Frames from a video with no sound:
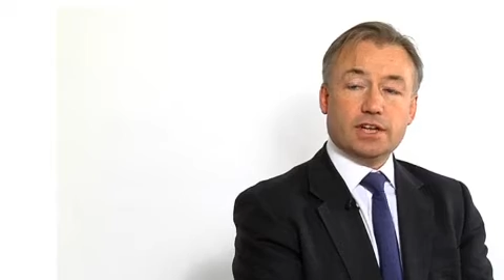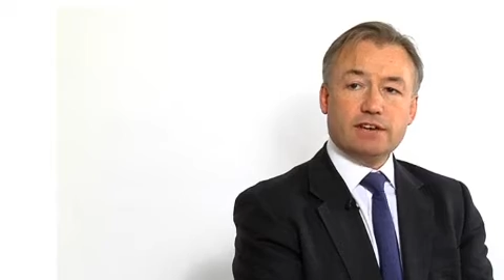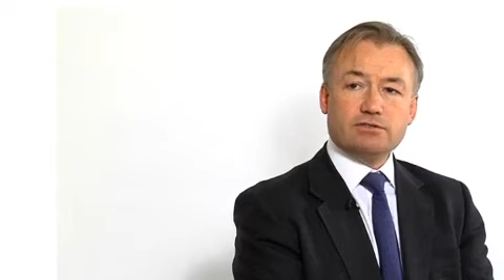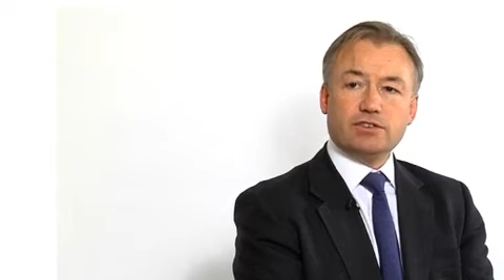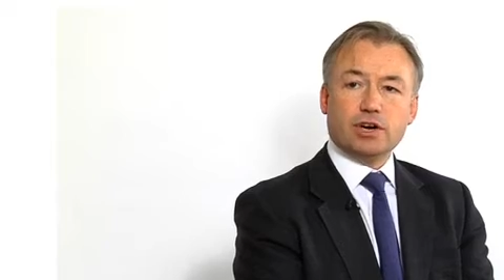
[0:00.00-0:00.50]
The
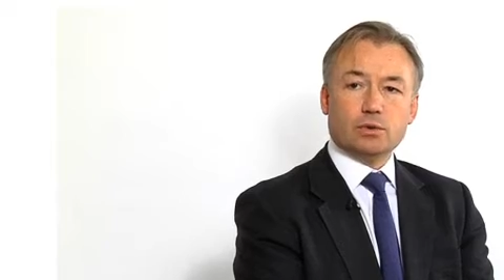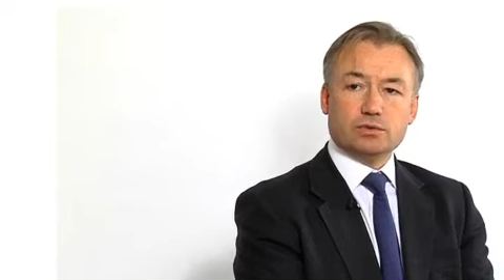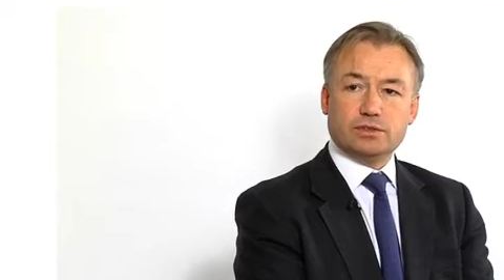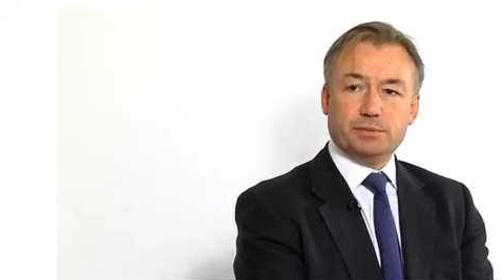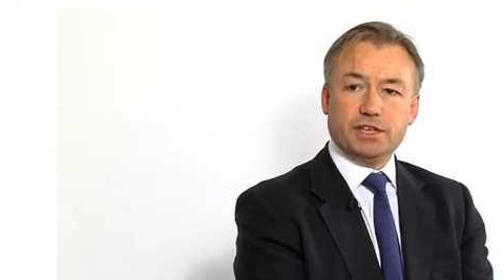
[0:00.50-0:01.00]
net
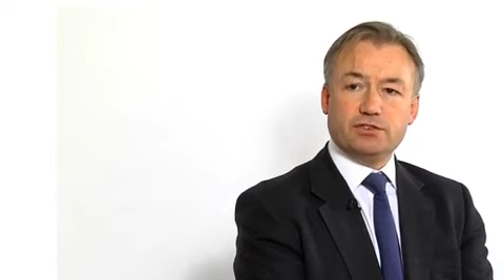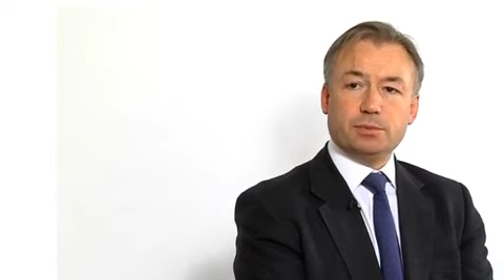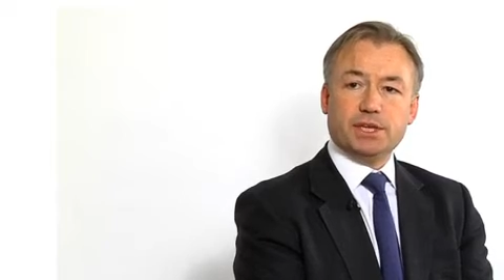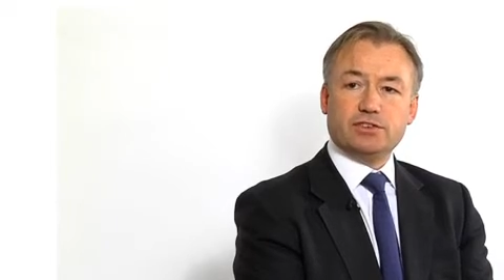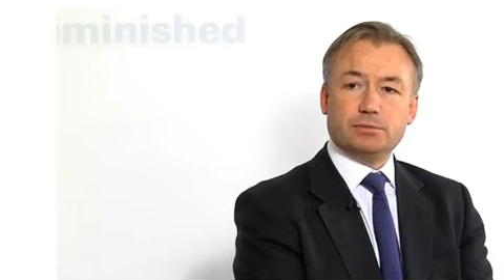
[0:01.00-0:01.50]
result appears to
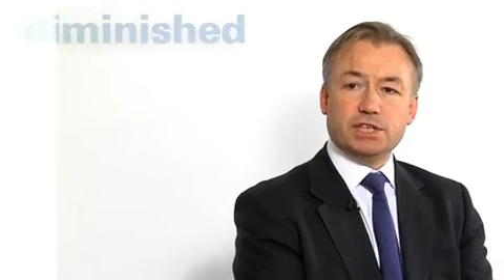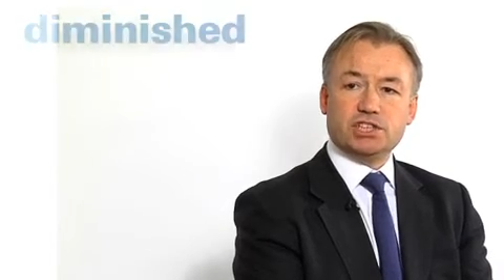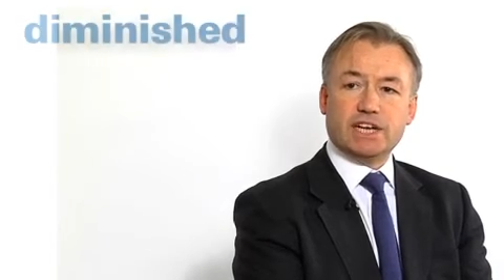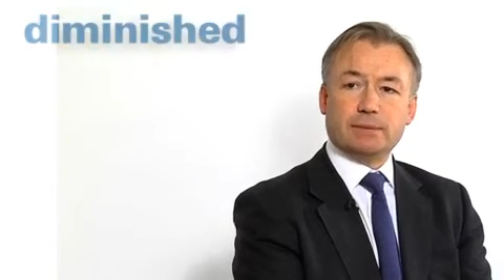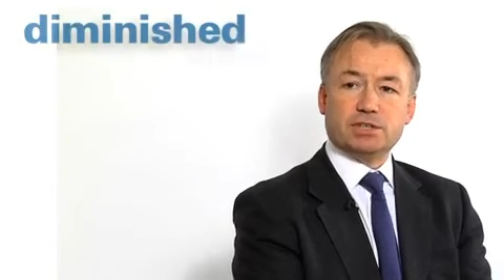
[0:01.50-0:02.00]
be a
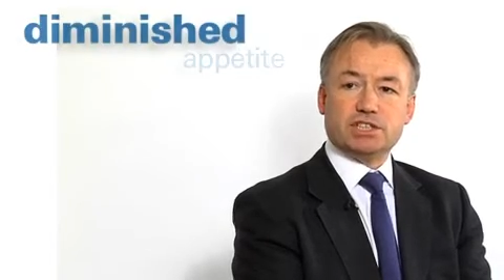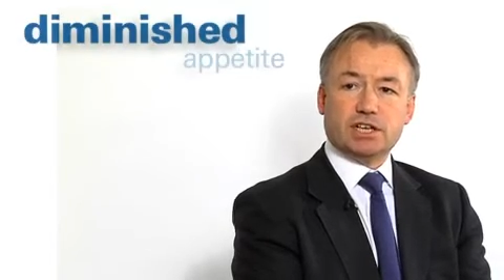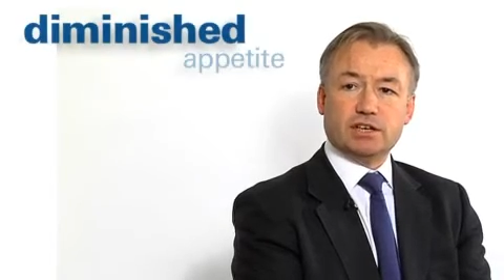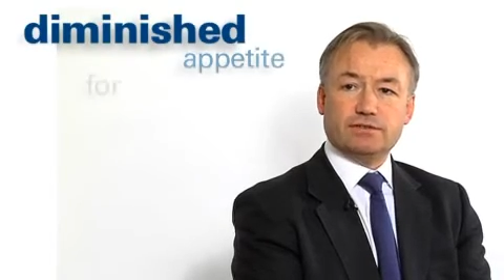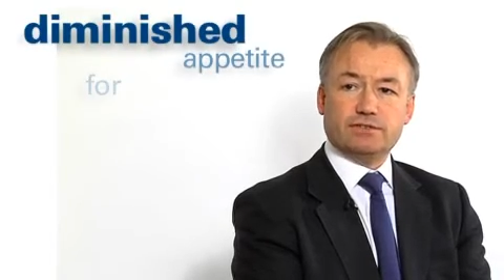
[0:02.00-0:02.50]
diminished
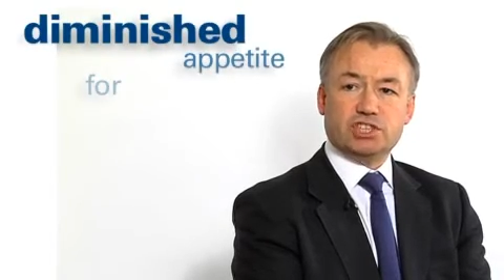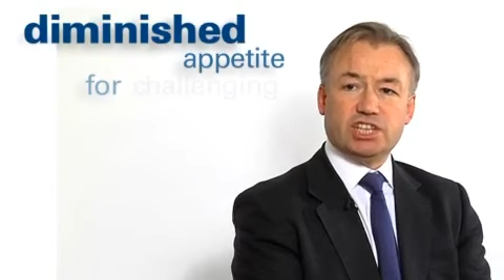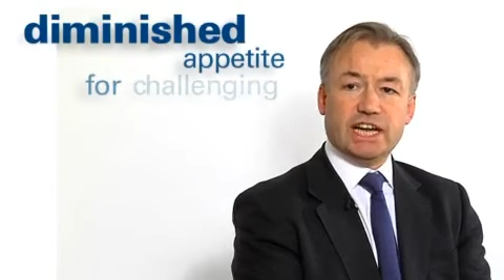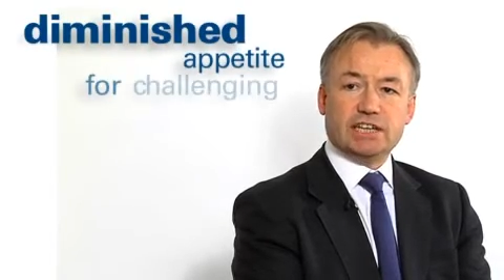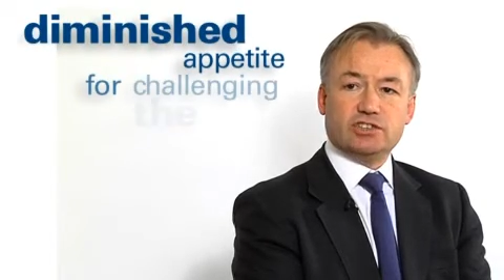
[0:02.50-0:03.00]
appetite for
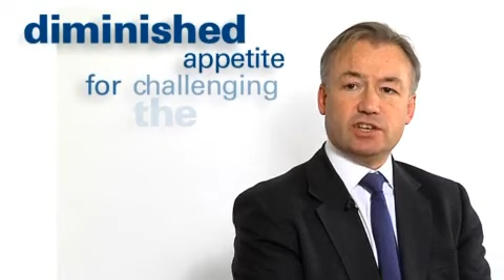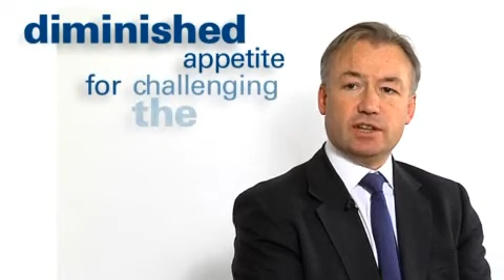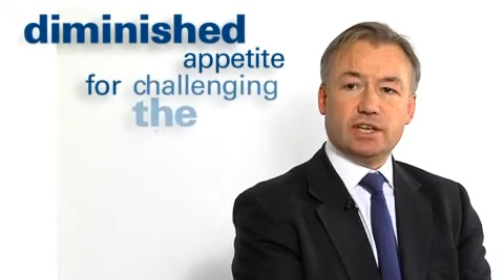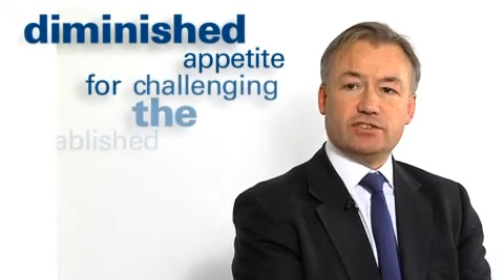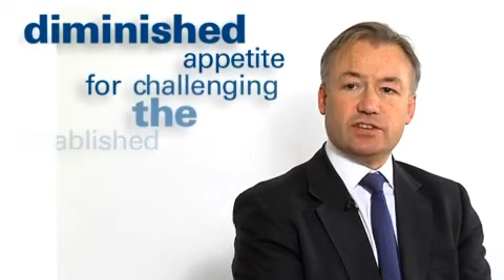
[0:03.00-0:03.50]

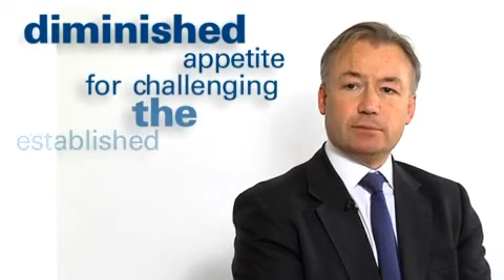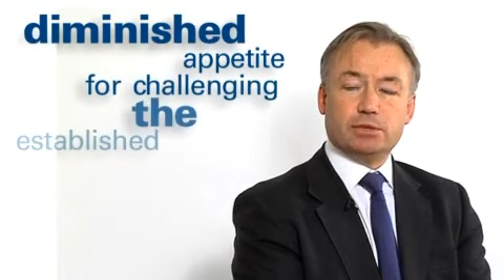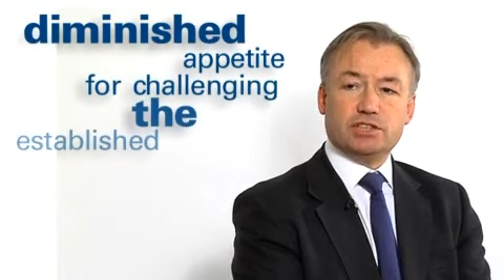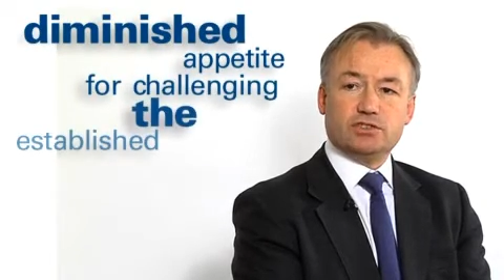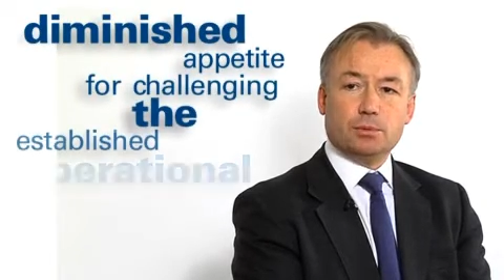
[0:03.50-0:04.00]
challenging the
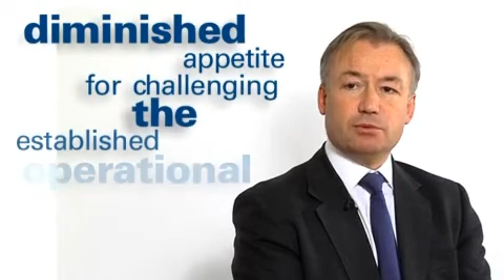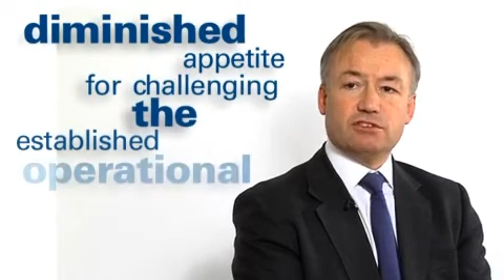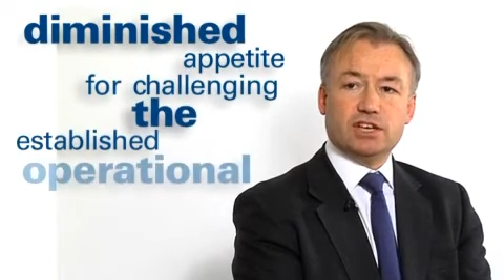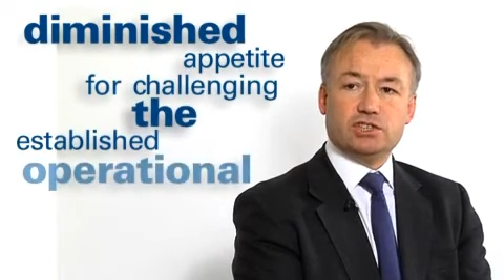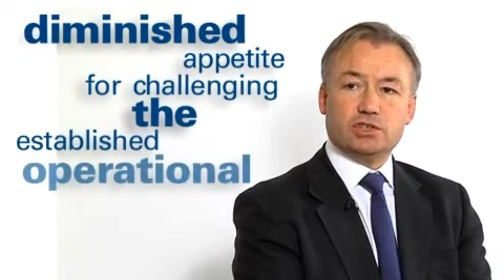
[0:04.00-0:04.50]
established
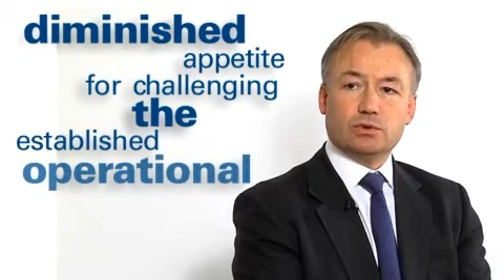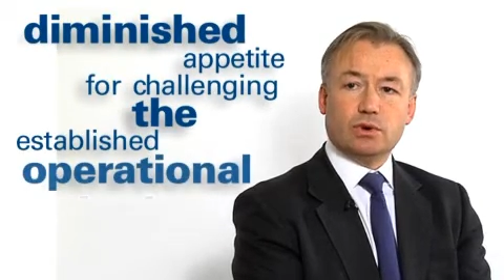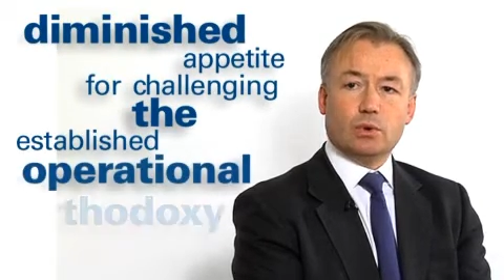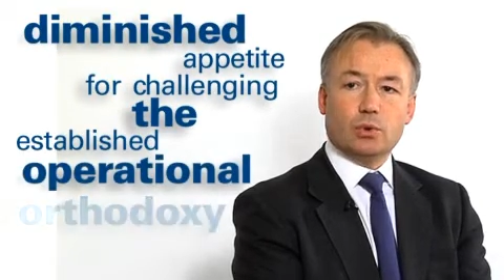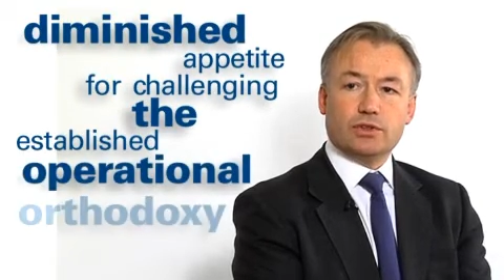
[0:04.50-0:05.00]
operational
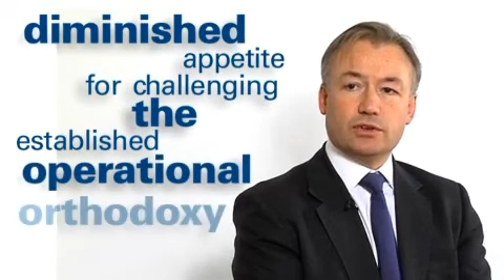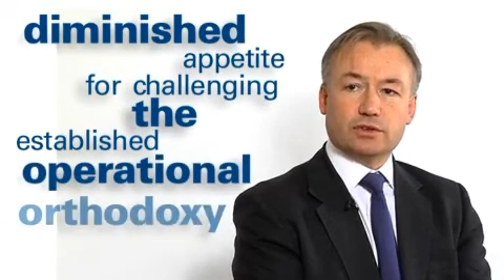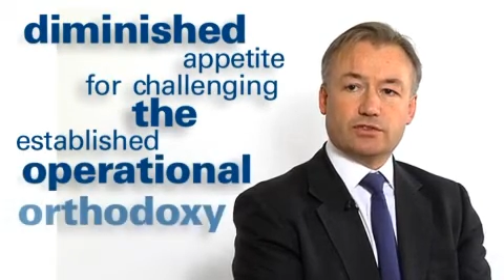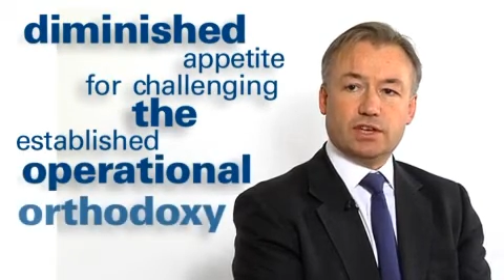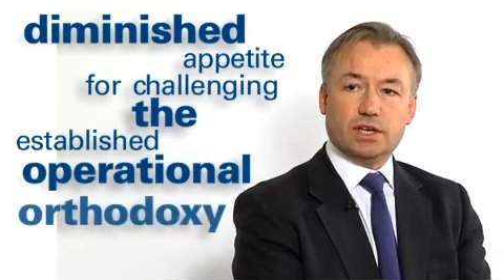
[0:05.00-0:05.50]

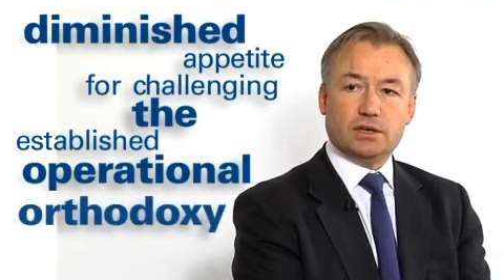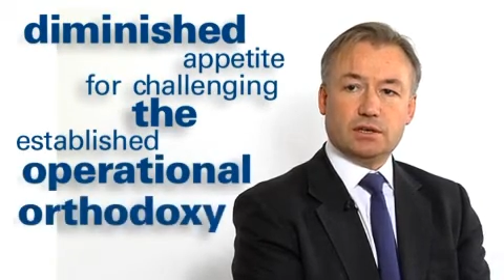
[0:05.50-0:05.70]
orthodoxy.